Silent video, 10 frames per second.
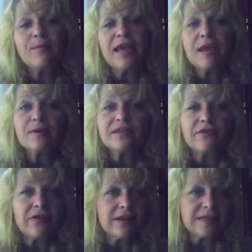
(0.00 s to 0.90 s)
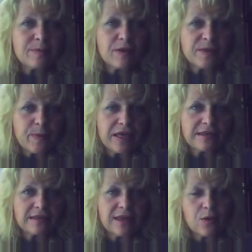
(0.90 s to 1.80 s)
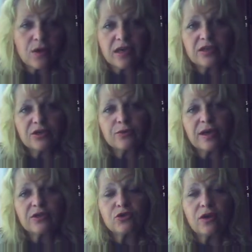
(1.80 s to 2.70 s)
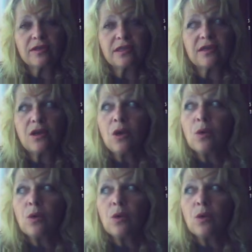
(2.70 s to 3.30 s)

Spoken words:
And being able to fit in small spaces, like going into a restaurant and